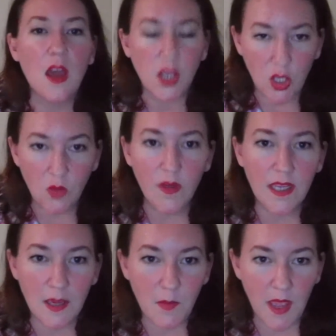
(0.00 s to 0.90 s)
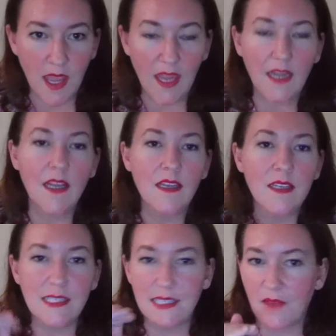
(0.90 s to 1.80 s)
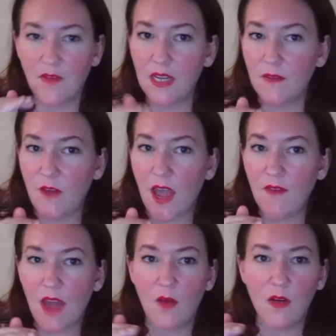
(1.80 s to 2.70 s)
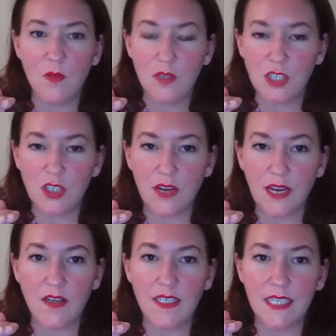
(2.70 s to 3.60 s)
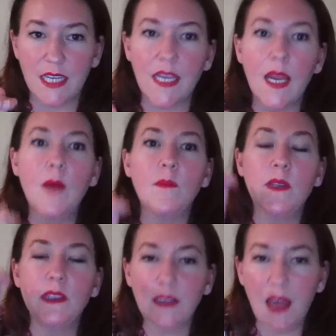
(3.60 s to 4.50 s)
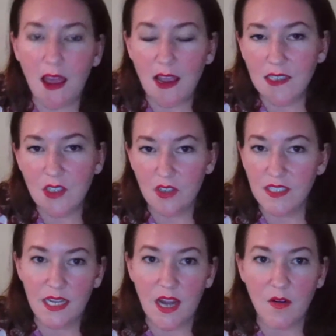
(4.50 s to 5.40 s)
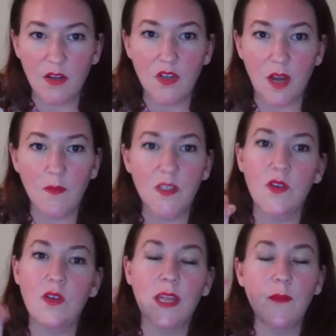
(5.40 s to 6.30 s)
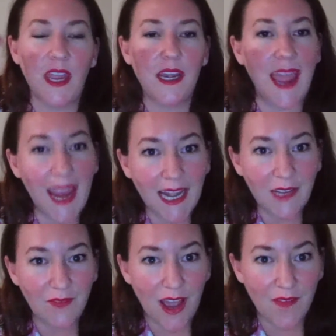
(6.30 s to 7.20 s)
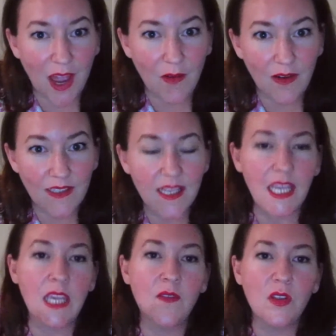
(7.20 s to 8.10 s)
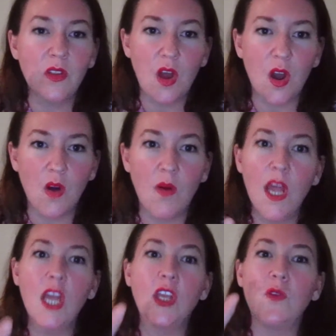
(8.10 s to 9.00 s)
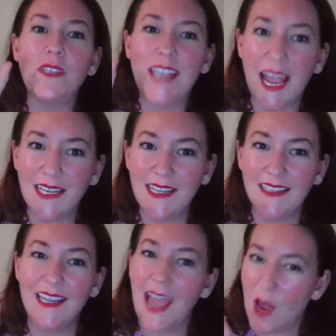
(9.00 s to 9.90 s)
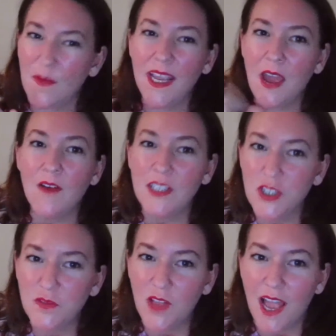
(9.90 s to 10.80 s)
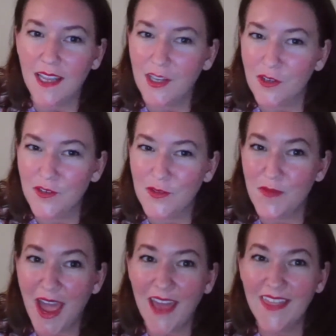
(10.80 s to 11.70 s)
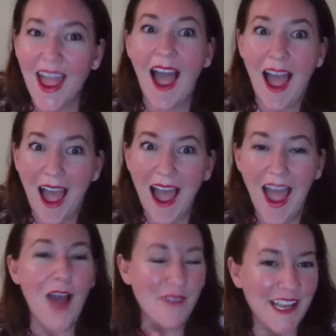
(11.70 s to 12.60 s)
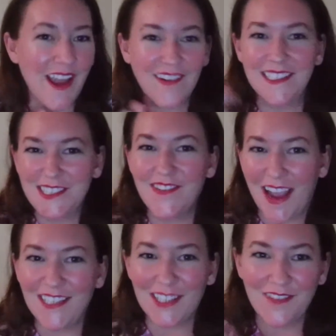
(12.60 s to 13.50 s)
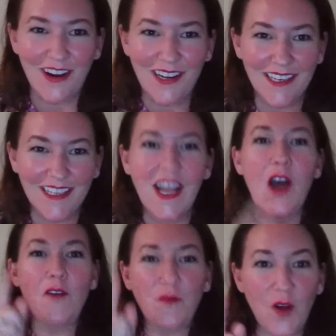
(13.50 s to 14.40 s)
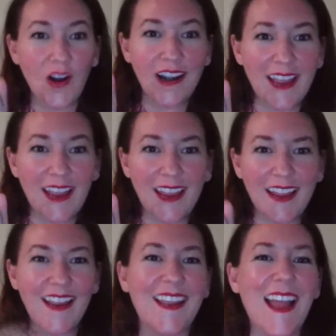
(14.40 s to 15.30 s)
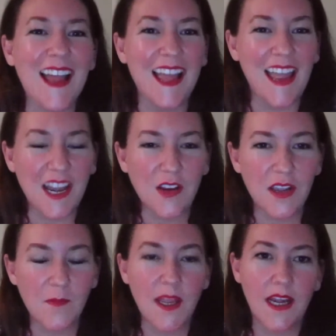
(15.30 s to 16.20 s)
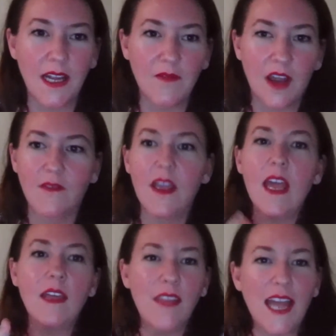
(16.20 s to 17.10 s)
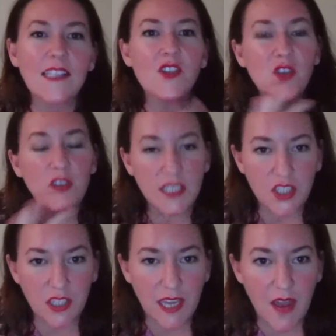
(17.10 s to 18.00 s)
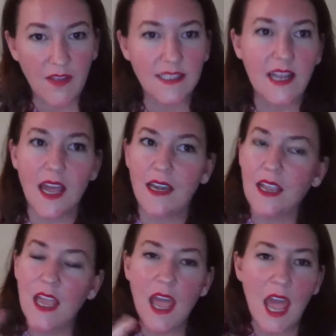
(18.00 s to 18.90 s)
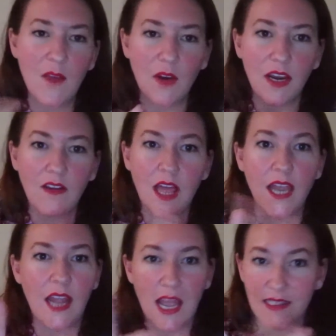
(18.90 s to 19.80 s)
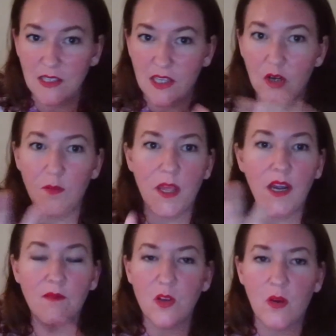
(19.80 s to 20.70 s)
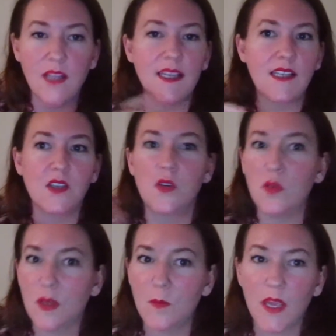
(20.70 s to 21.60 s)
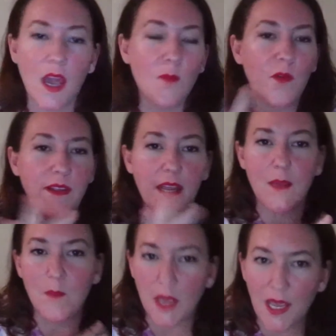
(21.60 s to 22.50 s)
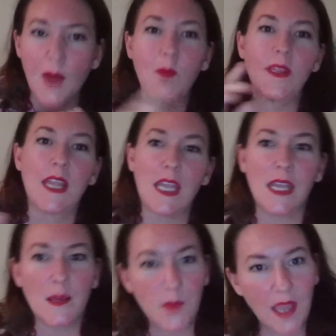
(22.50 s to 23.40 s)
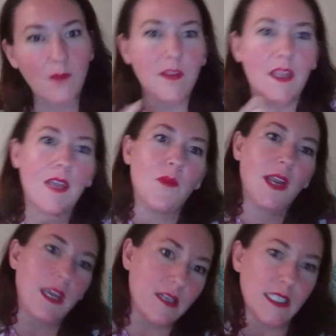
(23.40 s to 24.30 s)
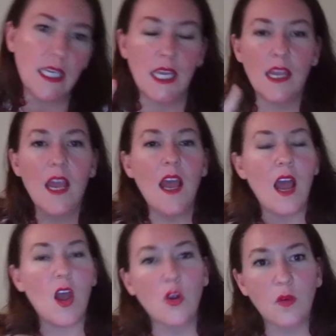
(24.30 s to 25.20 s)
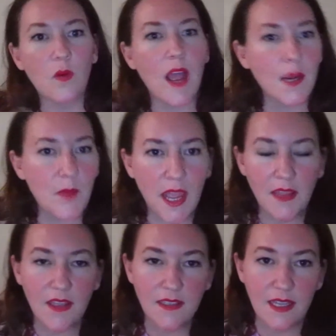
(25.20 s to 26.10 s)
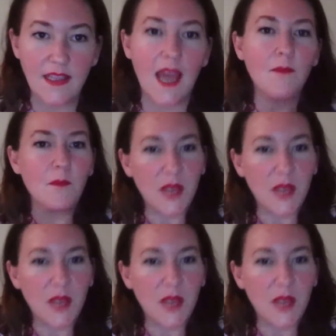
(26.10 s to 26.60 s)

You would get paid 75 hours, which is your guarantee, plus your 10 hour trip. So you get paid 85 hours, even though you technically, how many hours did you fly? Can you do the math? How many hours did you actually work? 40 and you get paid 85. That's traditionally how it's done. Every airline has a little bit of nuance as to who can pick up, when they can pick up, when they can get paid, when they can break guarantee, override pay, things like that.